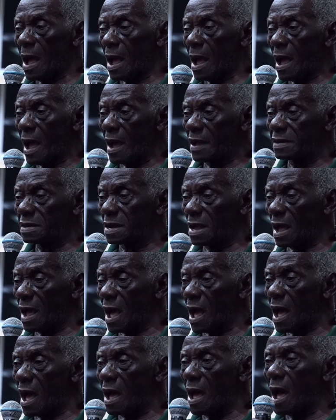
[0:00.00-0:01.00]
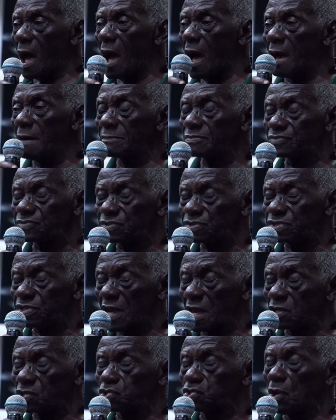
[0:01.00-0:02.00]
And I'm
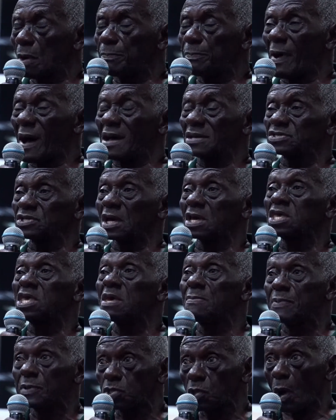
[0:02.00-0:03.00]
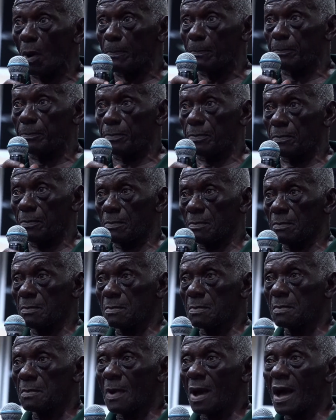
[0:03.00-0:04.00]
saying to your pastor, keep it up.
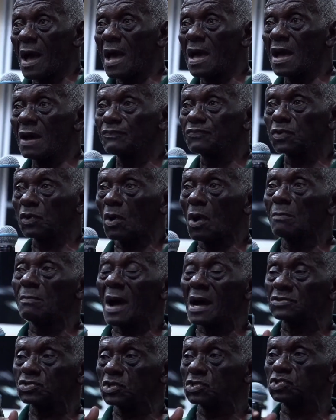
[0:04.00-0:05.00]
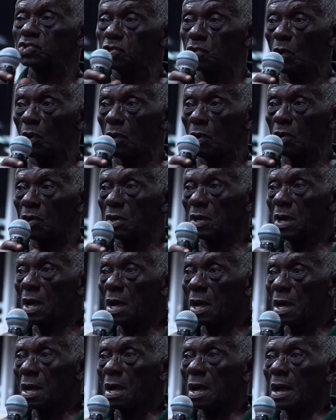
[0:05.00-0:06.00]
I have to come back to see you.
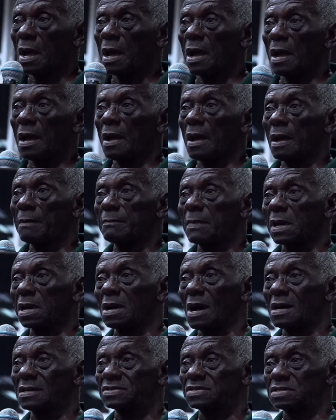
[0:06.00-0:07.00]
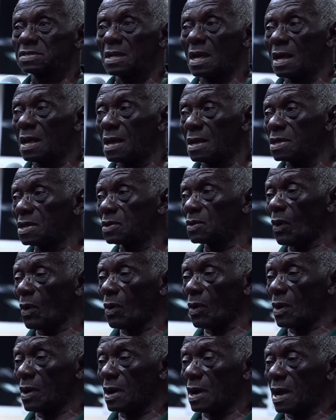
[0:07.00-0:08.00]
Because, you
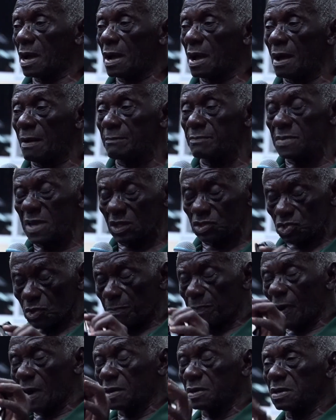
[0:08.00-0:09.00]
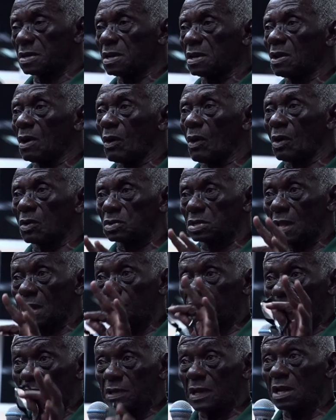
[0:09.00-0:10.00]
know, based upon
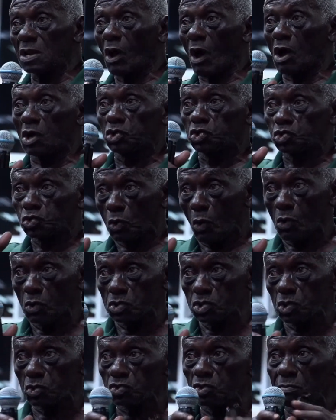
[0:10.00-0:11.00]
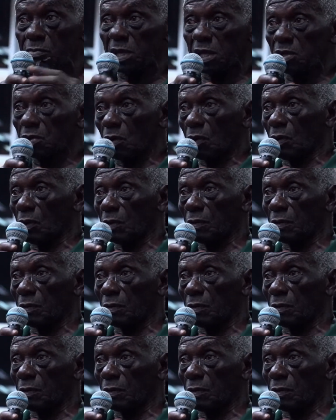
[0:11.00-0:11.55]
the Lord showed you to me, you know.